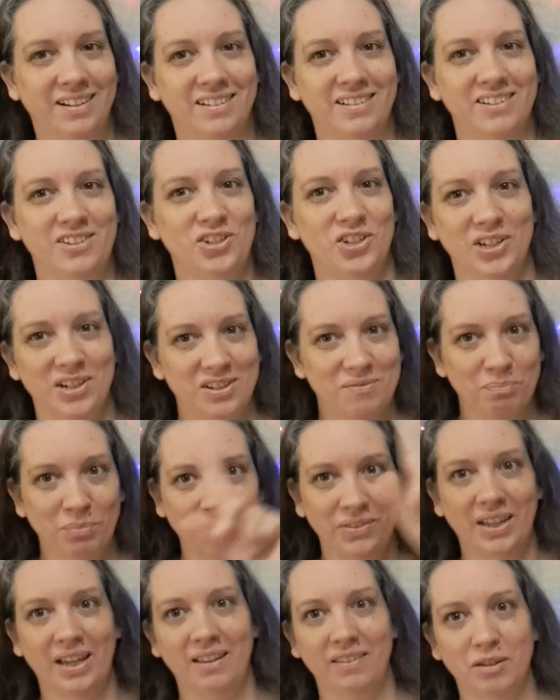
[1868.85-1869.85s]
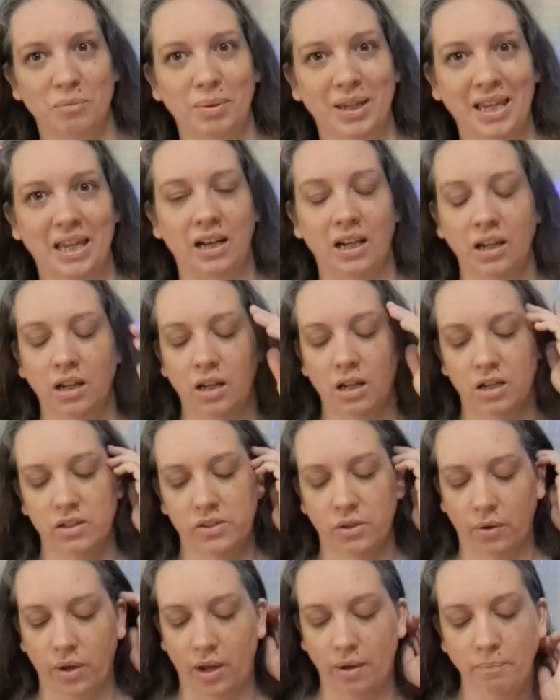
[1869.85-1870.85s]
Should have put that in the beginning. It's
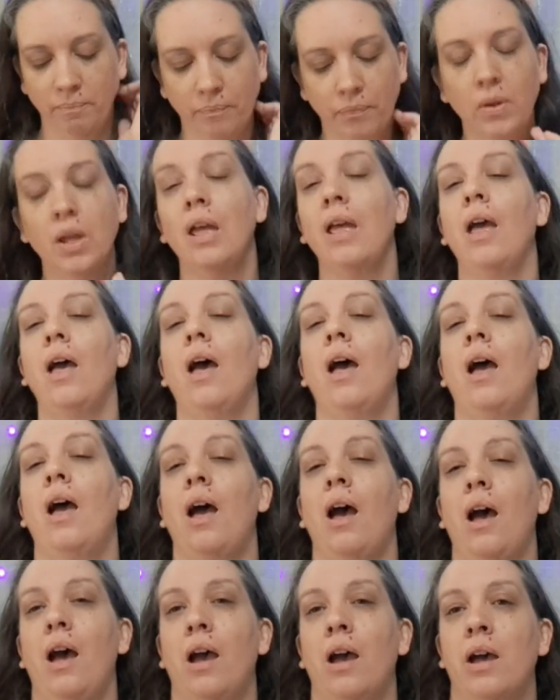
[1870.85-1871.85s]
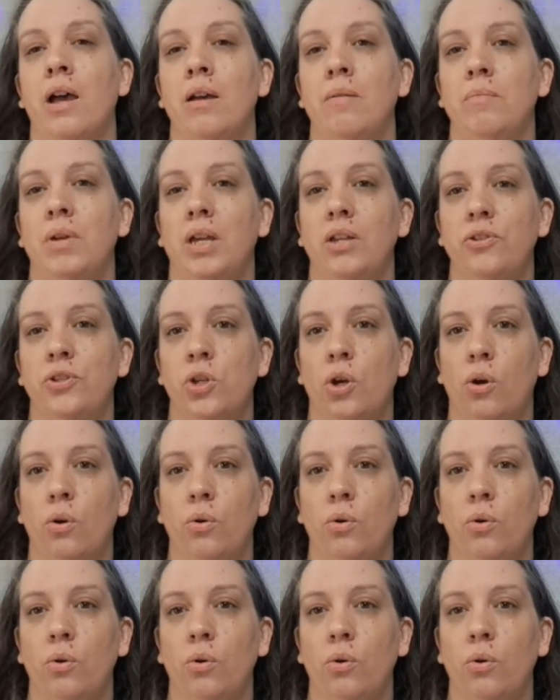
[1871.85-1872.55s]
okay. So